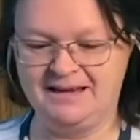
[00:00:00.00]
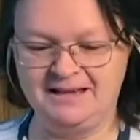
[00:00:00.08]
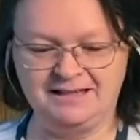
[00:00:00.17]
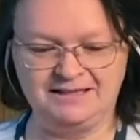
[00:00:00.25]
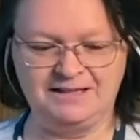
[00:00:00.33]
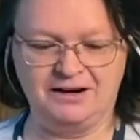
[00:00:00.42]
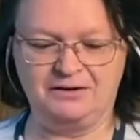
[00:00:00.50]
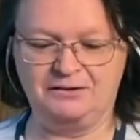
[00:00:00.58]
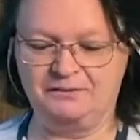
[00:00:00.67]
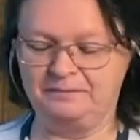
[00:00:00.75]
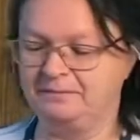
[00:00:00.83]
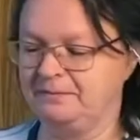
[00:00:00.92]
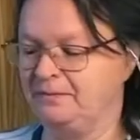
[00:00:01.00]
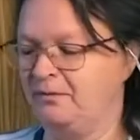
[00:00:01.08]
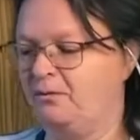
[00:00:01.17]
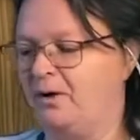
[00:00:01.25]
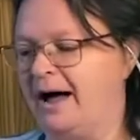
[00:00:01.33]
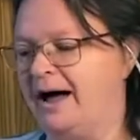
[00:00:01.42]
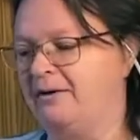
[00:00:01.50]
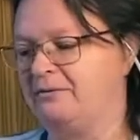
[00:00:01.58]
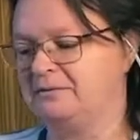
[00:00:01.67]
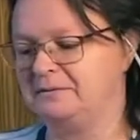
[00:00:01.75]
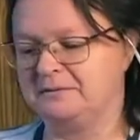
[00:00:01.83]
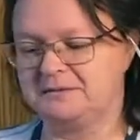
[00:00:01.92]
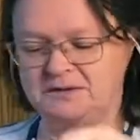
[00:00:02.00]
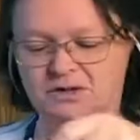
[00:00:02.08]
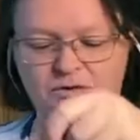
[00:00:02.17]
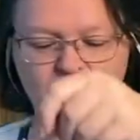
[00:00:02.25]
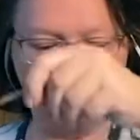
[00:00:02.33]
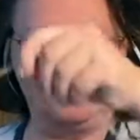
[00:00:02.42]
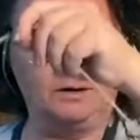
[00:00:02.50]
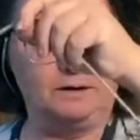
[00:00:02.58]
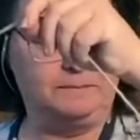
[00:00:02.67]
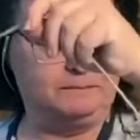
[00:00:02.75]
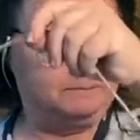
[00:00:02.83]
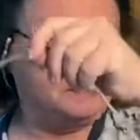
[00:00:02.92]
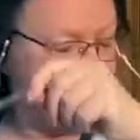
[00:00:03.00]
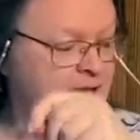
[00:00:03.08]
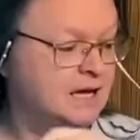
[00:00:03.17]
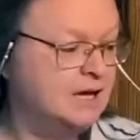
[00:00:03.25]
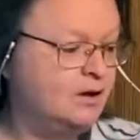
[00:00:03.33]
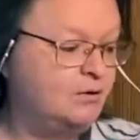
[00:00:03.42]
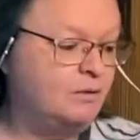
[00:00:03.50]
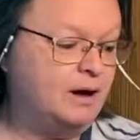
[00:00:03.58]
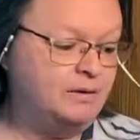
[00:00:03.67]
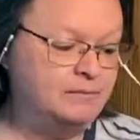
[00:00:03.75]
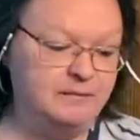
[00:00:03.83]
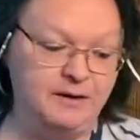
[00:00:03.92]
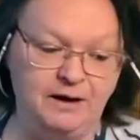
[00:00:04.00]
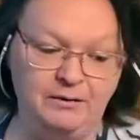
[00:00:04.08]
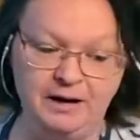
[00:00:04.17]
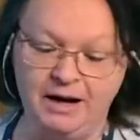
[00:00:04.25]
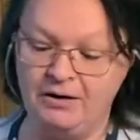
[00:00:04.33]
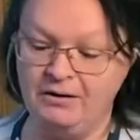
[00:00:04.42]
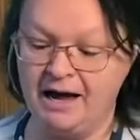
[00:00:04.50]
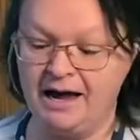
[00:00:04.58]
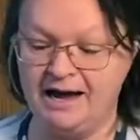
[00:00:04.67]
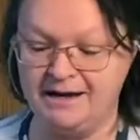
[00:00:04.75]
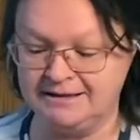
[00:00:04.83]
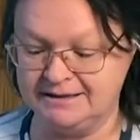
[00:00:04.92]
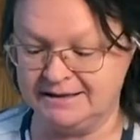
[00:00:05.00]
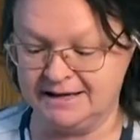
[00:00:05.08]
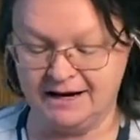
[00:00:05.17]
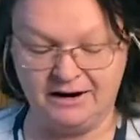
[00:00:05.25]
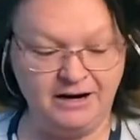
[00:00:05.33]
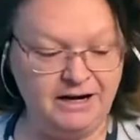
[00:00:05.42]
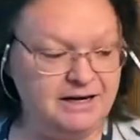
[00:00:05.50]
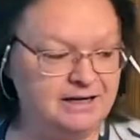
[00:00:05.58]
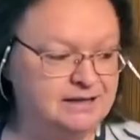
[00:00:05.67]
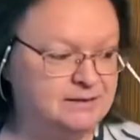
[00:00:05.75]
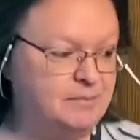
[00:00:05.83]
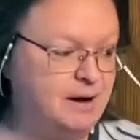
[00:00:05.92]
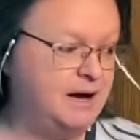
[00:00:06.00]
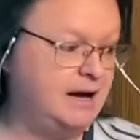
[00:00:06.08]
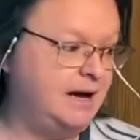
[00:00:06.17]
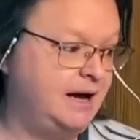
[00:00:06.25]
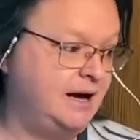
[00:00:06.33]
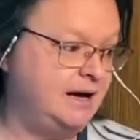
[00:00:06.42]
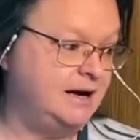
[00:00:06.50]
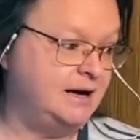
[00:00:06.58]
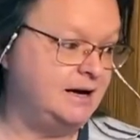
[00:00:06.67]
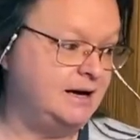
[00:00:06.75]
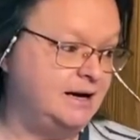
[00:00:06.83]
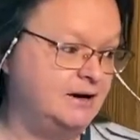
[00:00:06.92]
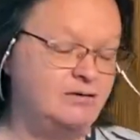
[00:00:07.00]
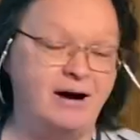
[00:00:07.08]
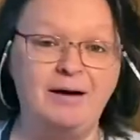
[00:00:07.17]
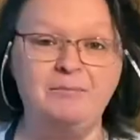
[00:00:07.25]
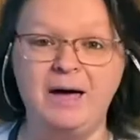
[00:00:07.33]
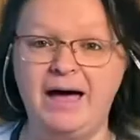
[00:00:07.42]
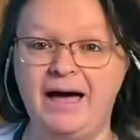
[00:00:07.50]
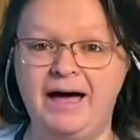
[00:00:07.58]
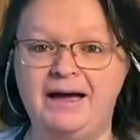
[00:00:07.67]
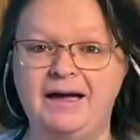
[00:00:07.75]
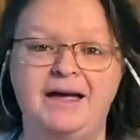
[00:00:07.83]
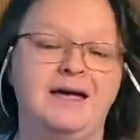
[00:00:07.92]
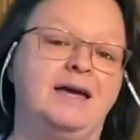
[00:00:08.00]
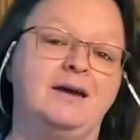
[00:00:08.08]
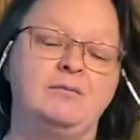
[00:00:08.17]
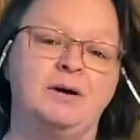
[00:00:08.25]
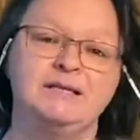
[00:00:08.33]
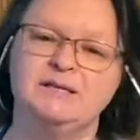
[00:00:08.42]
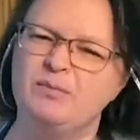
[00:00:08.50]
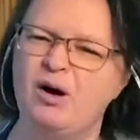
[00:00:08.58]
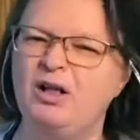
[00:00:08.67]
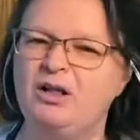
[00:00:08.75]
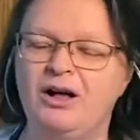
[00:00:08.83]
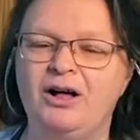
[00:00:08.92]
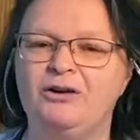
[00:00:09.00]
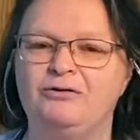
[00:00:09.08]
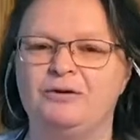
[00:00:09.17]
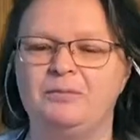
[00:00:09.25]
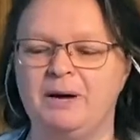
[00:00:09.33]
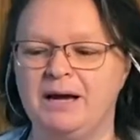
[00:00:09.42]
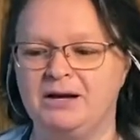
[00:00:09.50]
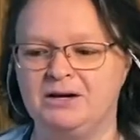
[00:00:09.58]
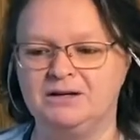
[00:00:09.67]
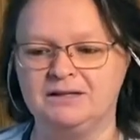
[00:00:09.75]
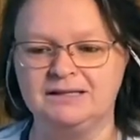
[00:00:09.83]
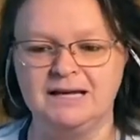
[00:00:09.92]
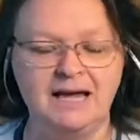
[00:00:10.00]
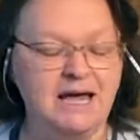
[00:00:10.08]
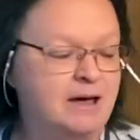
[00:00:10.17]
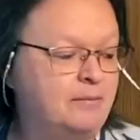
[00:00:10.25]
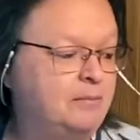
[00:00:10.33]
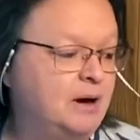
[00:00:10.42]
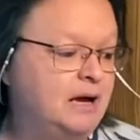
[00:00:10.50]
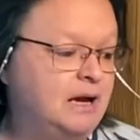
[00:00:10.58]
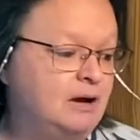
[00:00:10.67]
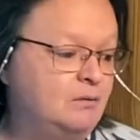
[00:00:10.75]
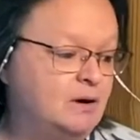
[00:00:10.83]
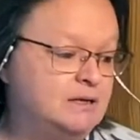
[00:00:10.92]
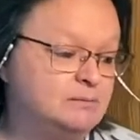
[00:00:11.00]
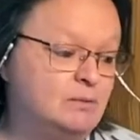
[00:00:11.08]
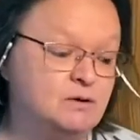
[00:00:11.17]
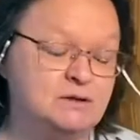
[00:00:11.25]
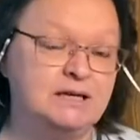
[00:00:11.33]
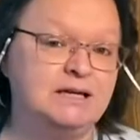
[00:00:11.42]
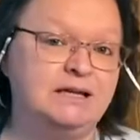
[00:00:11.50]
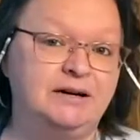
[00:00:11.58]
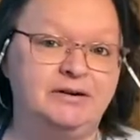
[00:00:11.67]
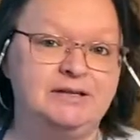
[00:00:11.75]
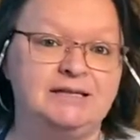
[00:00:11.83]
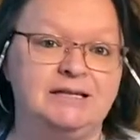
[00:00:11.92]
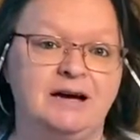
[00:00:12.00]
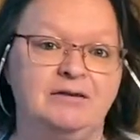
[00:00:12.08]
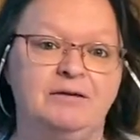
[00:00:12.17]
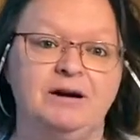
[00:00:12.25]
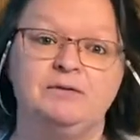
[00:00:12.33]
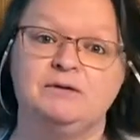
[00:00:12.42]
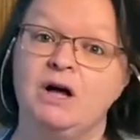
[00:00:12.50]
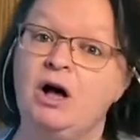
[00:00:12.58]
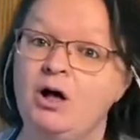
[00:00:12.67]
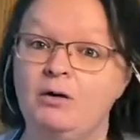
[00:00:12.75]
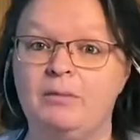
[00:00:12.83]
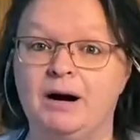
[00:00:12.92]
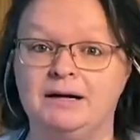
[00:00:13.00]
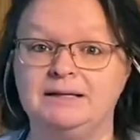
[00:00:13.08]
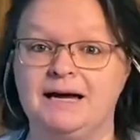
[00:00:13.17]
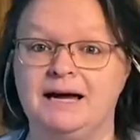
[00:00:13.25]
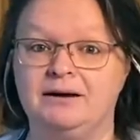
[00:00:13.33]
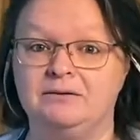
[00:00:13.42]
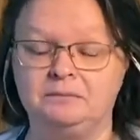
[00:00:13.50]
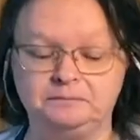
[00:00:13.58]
So, wow, so cool. Well, there we go, guys. There is my uh, grab bag and my small haul from Michael's, but it was mostly clearance stuff and it was all marked down.